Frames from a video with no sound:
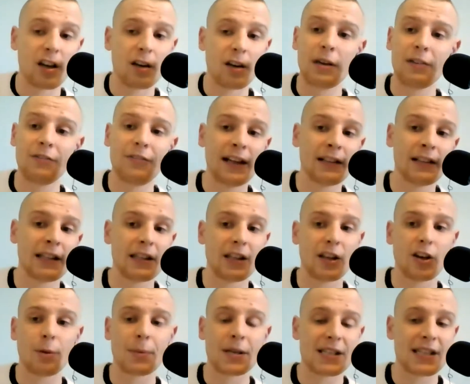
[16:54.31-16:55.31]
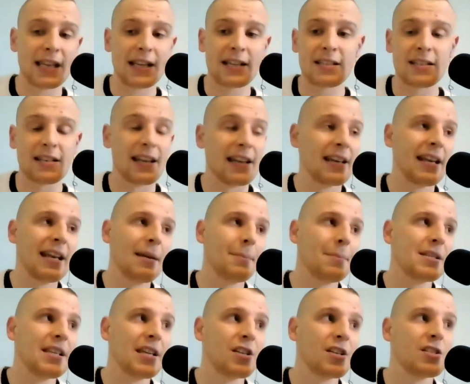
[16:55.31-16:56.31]
of midfield in the number 6 and in
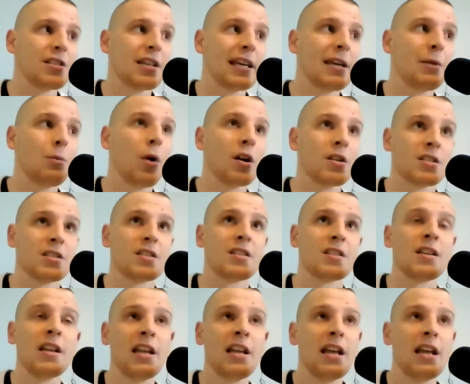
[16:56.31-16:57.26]
positions that he wasn't